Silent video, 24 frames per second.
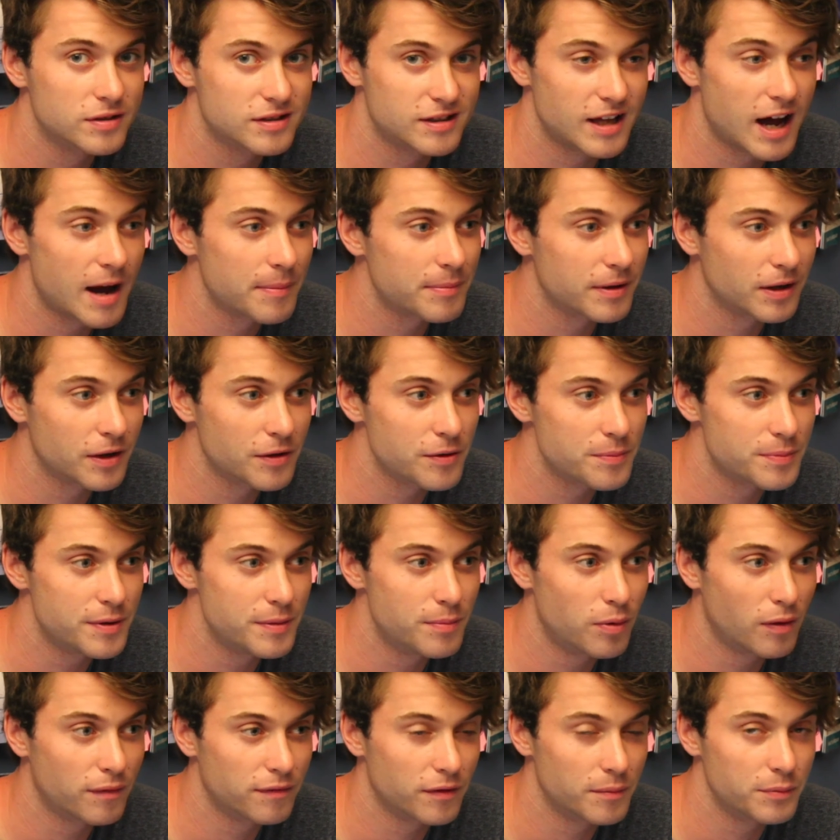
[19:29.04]
stopping other
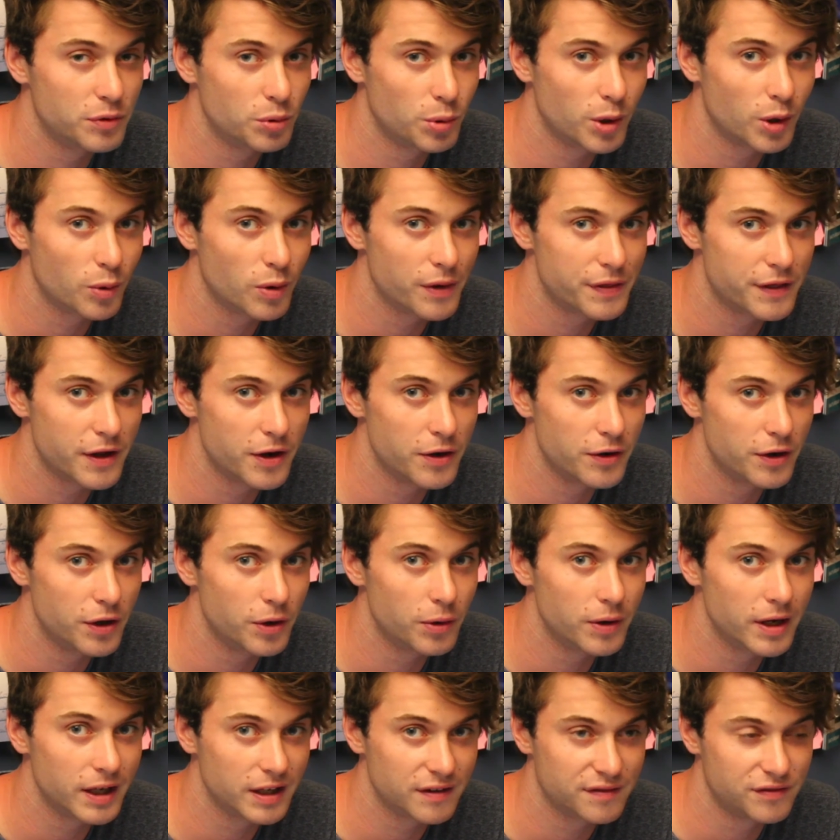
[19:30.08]
people from doing what they're
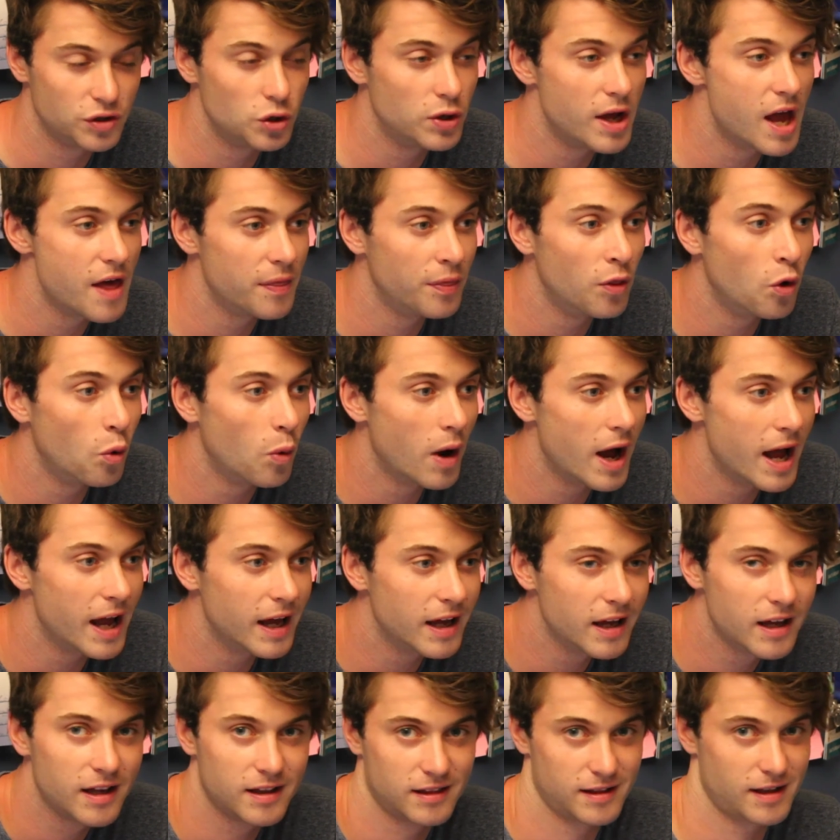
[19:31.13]
doing. If you get in the
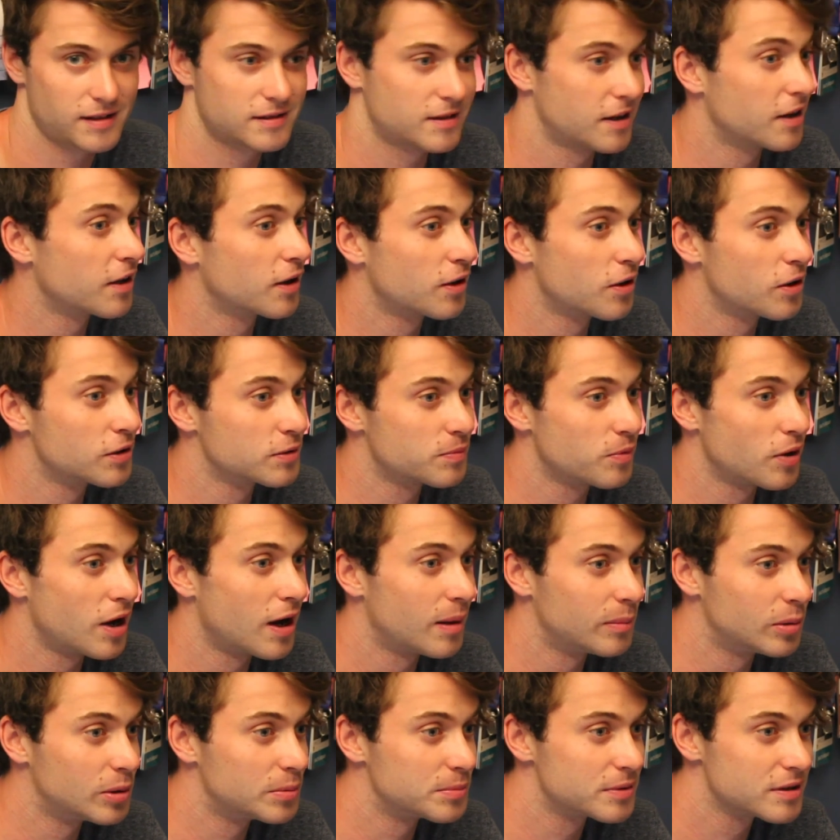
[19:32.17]
way, that's going to cause
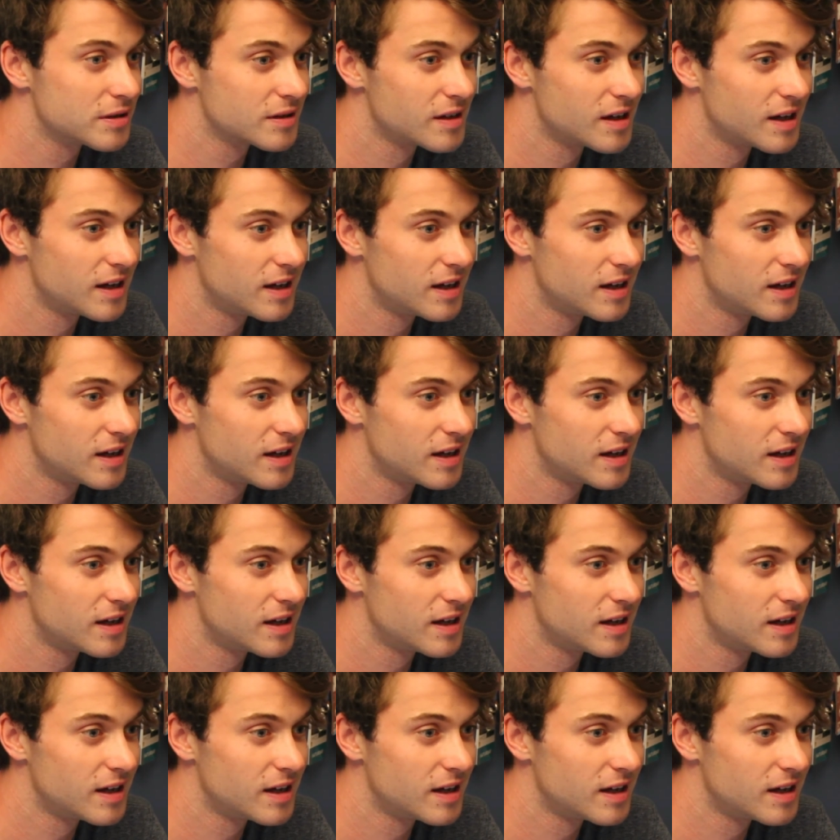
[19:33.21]
problems.